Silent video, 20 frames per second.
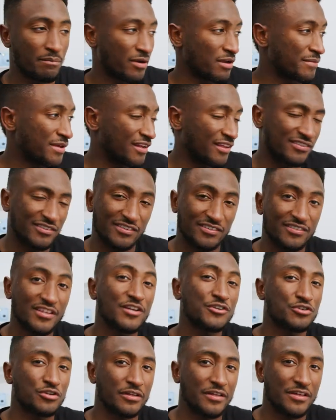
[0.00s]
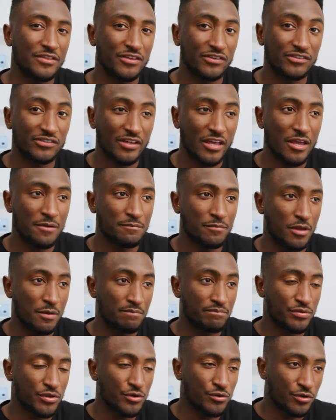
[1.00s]
But I mean, it's essentially the same
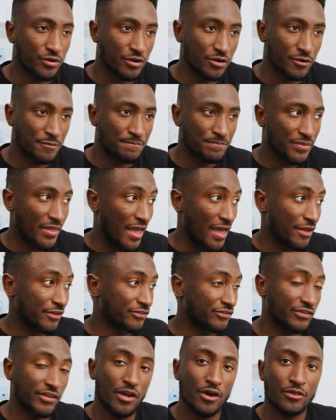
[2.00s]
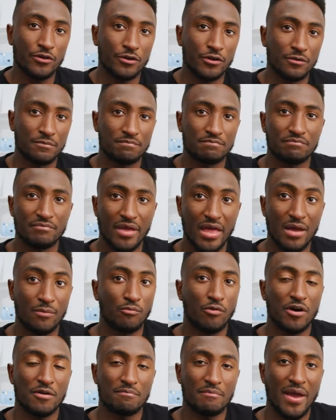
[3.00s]
computer as the other
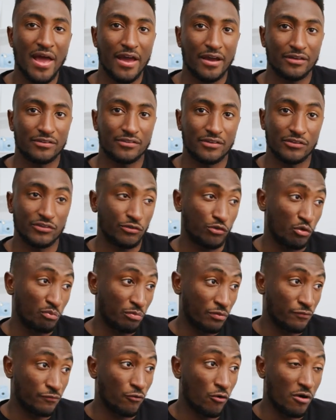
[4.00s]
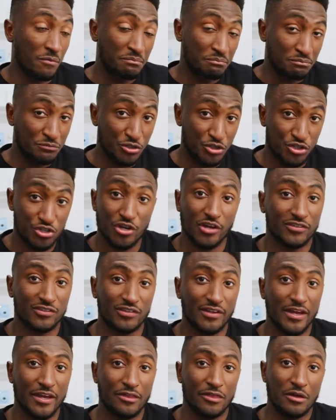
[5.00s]
M1 Macs, and so it'll perform just
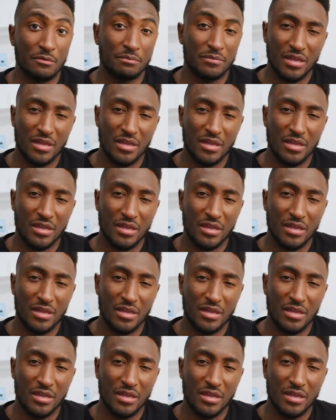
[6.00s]
like them.